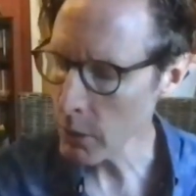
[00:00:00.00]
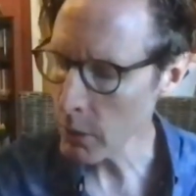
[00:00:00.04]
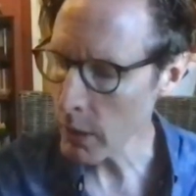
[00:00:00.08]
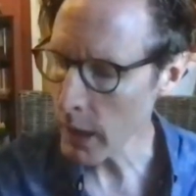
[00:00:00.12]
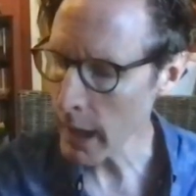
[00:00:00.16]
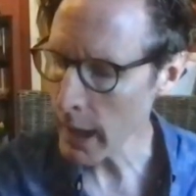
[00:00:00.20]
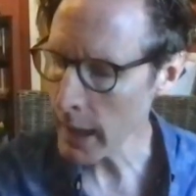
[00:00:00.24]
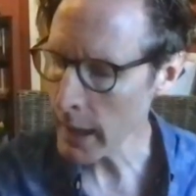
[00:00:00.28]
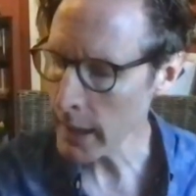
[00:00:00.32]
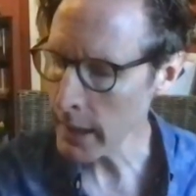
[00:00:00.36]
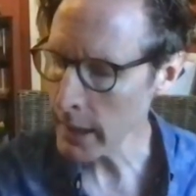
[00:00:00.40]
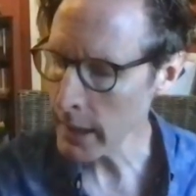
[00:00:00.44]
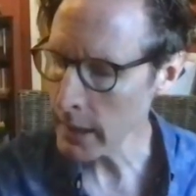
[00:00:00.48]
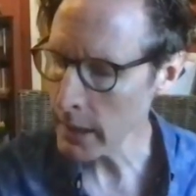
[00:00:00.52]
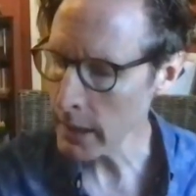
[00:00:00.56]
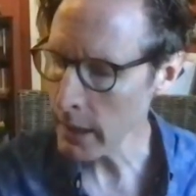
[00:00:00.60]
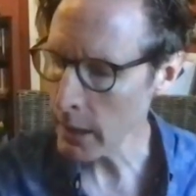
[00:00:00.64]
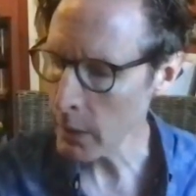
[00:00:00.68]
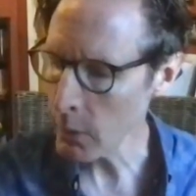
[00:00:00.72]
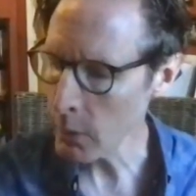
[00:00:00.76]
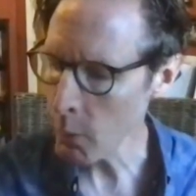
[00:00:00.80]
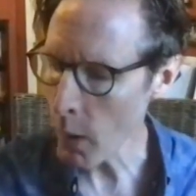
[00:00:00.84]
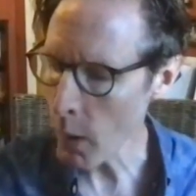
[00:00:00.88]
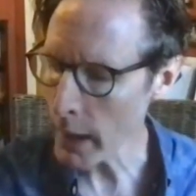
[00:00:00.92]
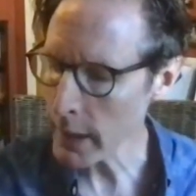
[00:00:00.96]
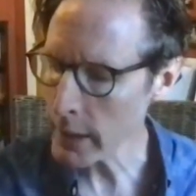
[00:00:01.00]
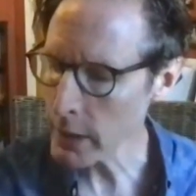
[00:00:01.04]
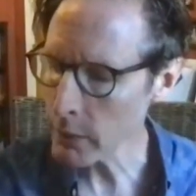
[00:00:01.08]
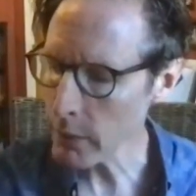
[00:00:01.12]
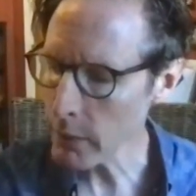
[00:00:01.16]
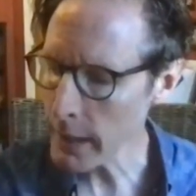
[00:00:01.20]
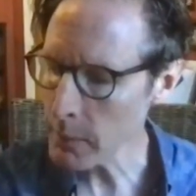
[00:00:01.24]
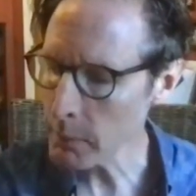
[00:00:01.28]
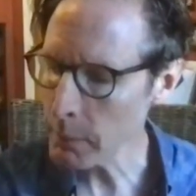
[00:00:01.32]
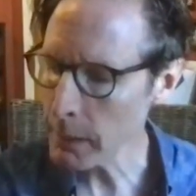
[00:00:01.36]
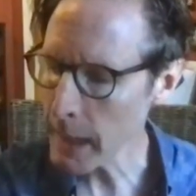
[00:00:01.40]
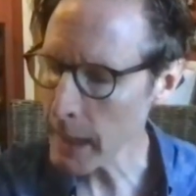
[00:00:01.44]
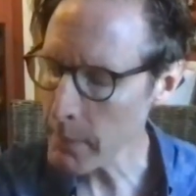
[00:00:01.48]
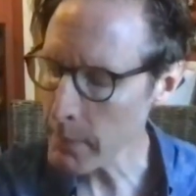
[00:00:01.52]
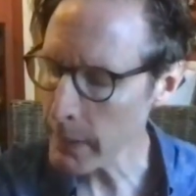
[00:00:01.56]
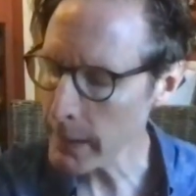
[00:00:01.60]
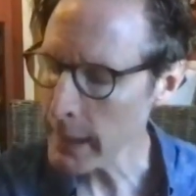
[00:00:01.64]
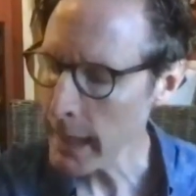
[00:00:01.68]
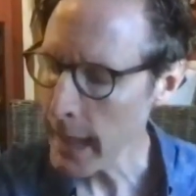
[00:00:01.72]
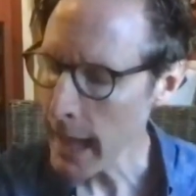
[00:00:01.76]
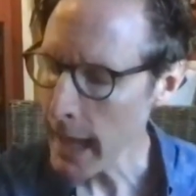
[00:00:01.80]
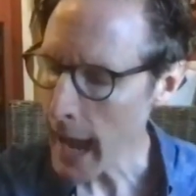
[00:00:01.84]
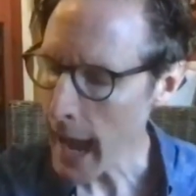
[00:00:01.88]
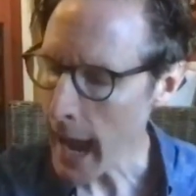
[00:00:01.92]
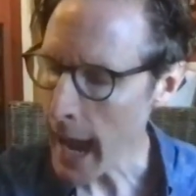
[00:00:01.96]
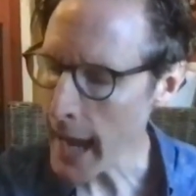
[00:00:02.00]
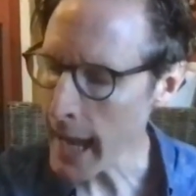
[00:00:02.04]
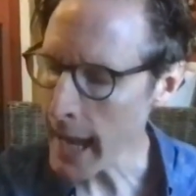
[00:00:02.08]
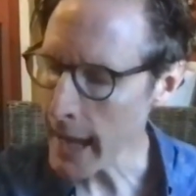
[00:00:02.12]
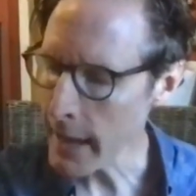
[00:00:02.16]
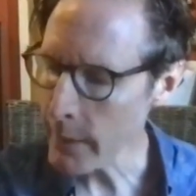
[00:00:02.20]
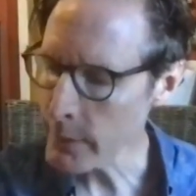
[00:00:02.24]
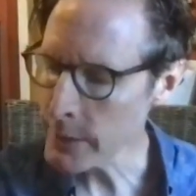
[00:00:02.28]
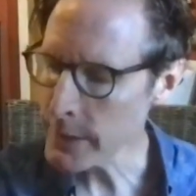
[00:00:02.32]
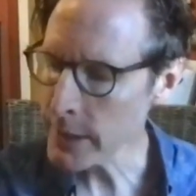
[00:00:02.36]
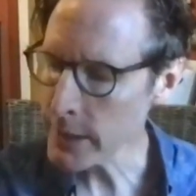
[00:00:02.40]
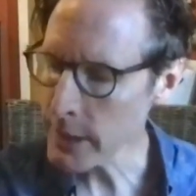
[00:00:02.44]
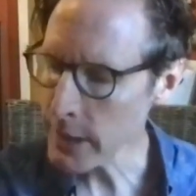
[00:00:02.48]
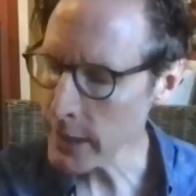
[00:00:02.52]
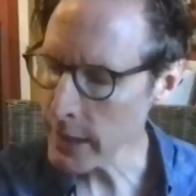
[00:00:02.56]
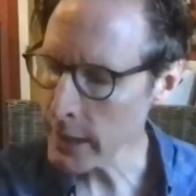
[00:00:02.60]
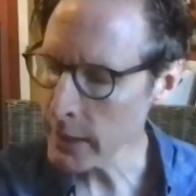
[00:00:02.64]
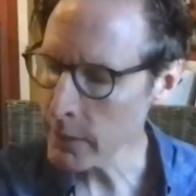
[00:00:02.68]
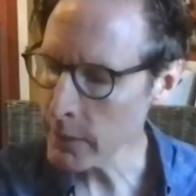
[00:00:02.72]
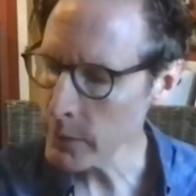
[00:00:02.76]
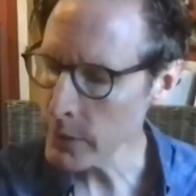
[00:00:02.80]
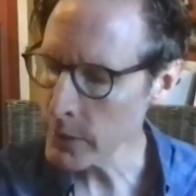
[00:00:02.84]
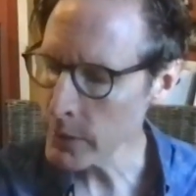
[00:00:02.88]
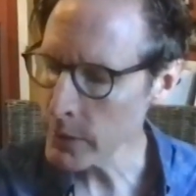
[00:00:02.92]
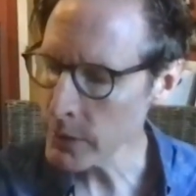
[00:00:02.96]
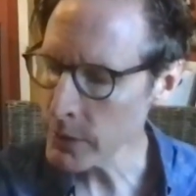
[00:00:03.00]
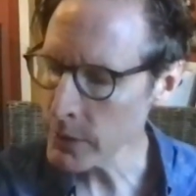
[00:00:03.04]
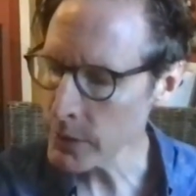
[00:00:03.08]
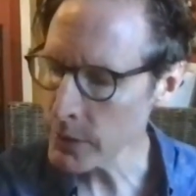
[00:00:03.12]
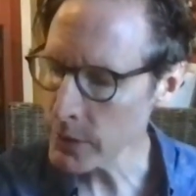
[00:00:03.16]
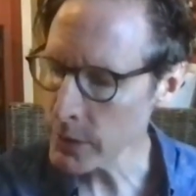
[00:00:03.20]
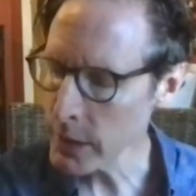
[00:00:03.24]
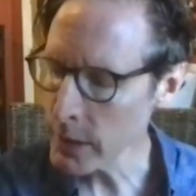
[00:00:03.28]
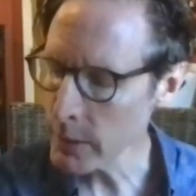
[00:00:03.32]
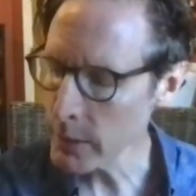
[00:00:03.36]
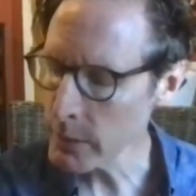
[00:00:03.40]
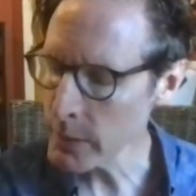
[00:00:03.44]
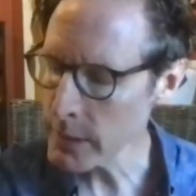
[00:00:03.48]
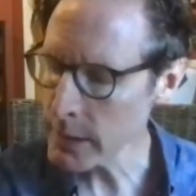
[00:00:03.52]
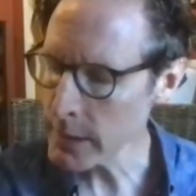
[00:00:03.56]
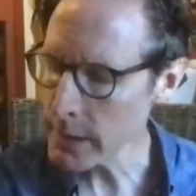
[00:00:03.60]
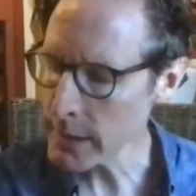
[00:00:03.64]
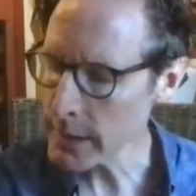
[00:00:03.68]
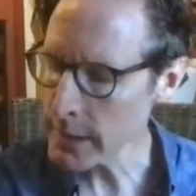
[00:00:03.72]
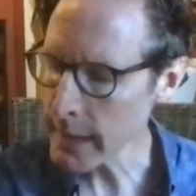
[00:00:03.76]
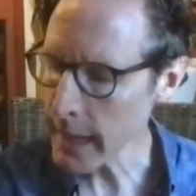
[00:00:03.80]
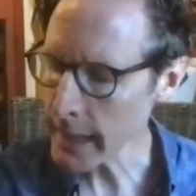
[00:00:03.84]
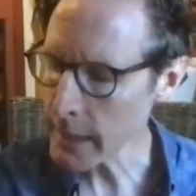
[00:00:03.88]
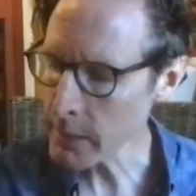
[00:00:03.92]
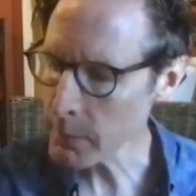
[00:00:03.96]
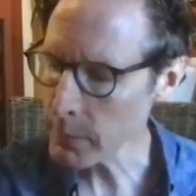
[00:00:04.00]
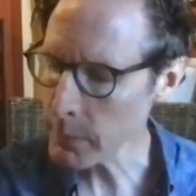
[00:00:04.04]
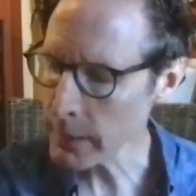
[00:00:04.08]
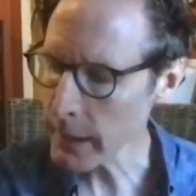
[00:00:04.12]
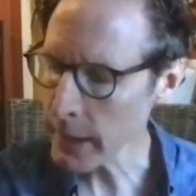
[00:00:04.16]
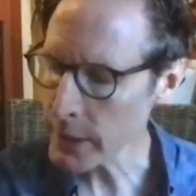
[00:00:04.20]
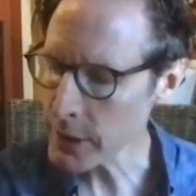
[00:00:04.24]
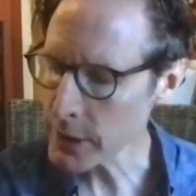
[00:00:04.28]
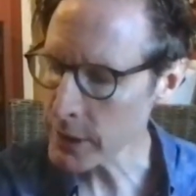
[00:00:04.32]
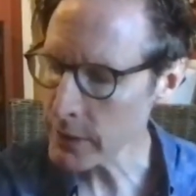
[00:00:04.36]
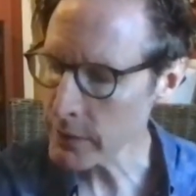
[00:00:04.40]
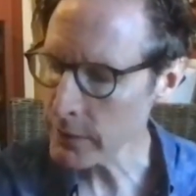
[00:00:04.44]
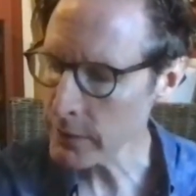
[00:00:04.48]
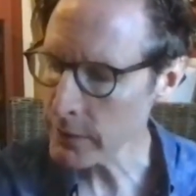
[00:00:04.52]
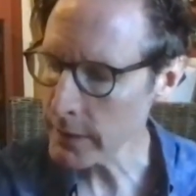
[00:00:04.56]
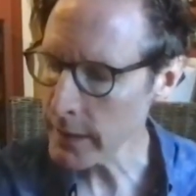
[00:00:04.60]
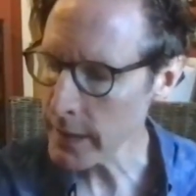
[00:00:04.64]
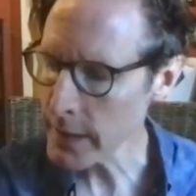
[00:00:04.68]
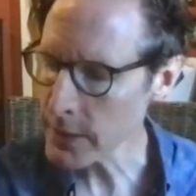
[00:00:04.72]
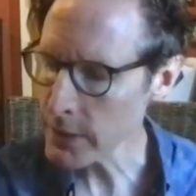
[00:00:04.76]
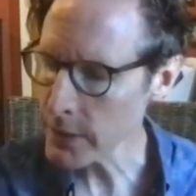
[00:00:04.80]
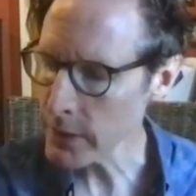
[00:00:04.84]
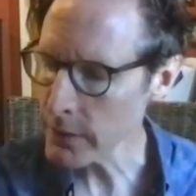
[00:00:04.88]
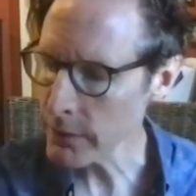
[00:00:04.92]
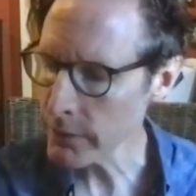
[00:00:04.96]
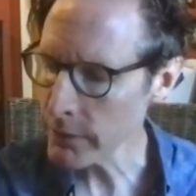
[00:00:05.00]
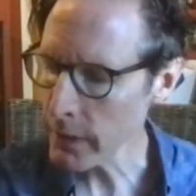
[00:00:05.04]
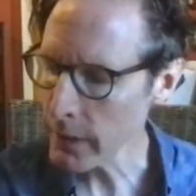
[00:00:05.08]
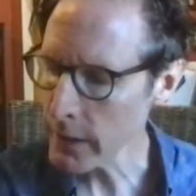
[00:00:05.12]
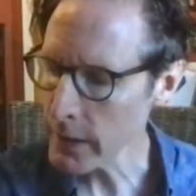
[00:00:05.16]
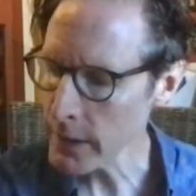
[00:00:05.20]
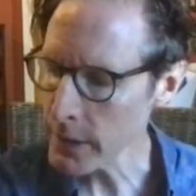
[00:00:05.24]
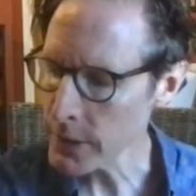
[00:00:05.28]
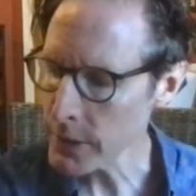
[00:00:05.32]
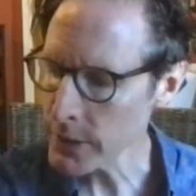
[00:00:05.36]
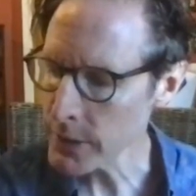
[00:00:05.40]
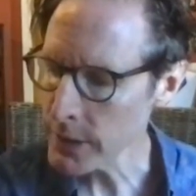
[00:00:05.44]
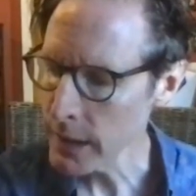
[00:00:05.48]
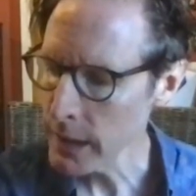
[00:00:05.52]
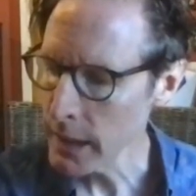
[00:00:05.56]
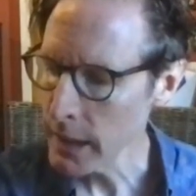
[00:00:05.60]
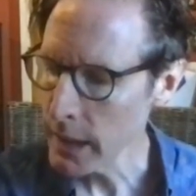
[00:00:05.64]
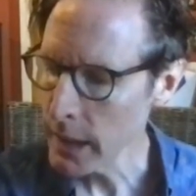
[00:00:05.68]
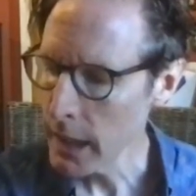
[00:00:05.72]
I wanted to write a play, but it was the second production of Unnecessary Farce.